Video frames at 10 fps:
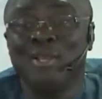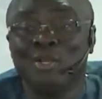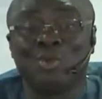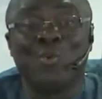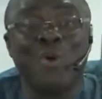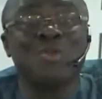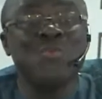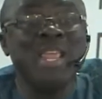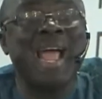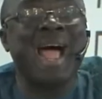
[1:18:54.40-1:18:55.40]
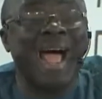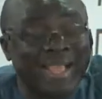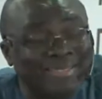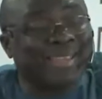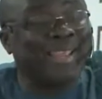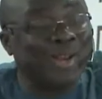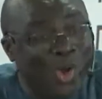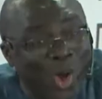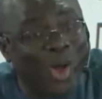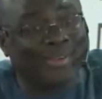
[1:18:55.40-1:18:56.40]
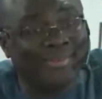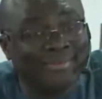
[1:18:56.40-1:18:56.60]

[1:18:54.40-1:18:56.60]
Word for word: So, what we are asking God